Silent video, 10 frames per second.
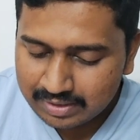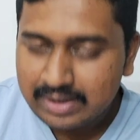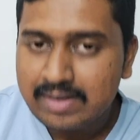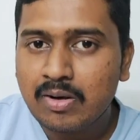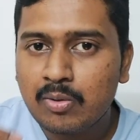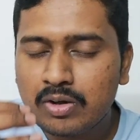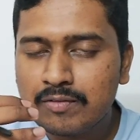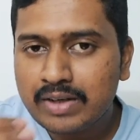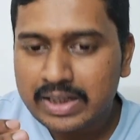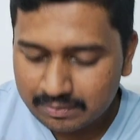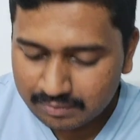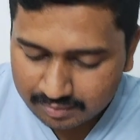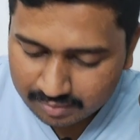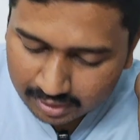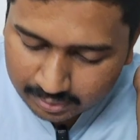That is, out of 5
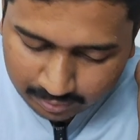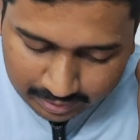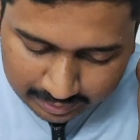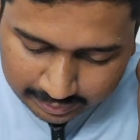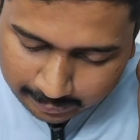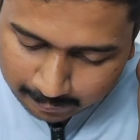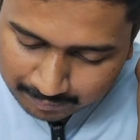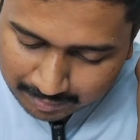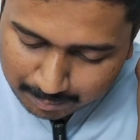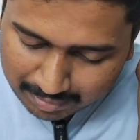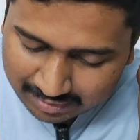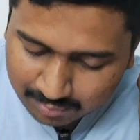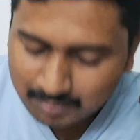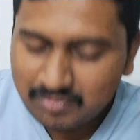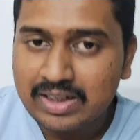hours, you can give
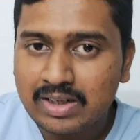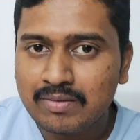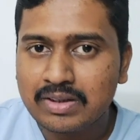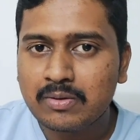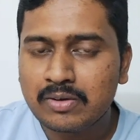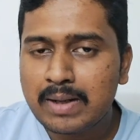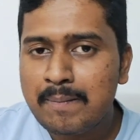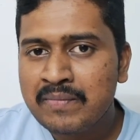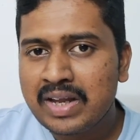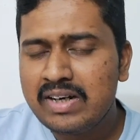maximum 1 hour, okay?